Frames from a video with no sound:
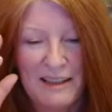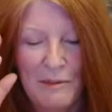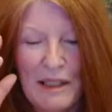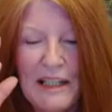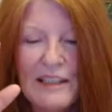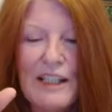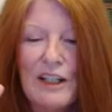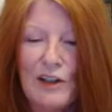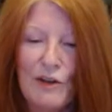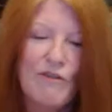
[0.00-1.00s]
because an
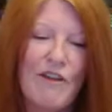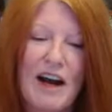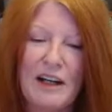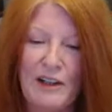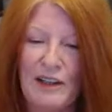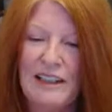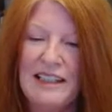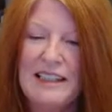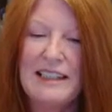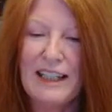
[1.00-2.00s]
inner fire
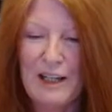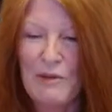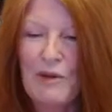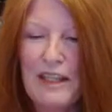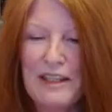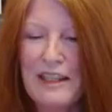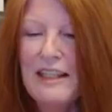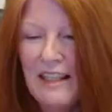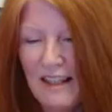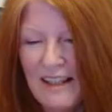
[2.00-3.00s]
is lit
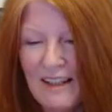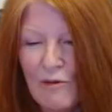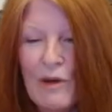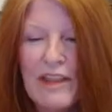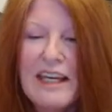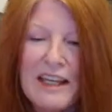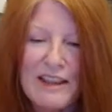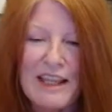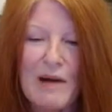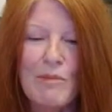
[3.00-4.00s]
within
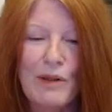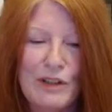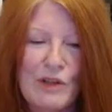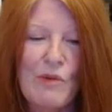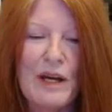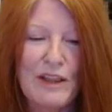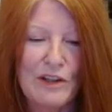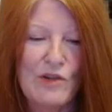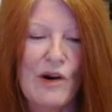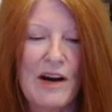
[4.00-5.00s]
that burns away the
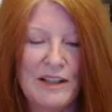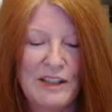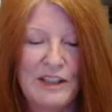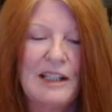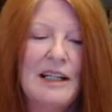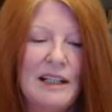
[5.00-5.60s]
dross.